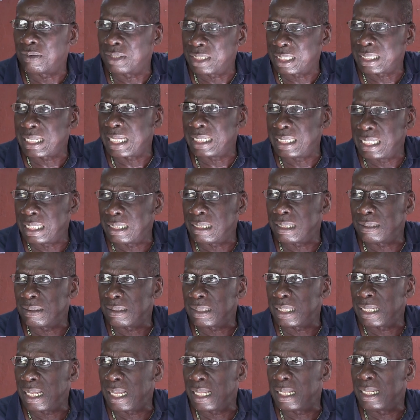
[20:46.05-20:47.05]
but a
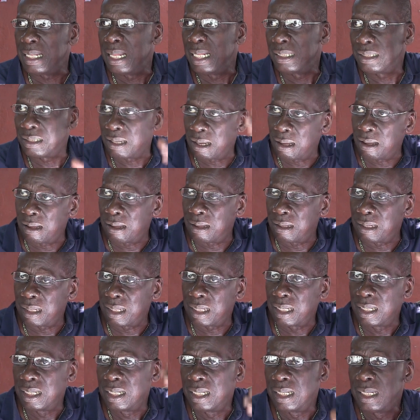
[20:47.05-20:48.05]
Canadian guy,
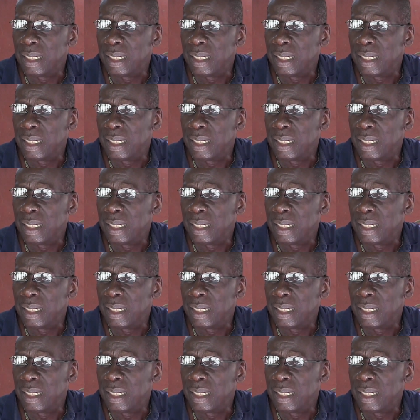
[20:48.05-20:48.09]
tall.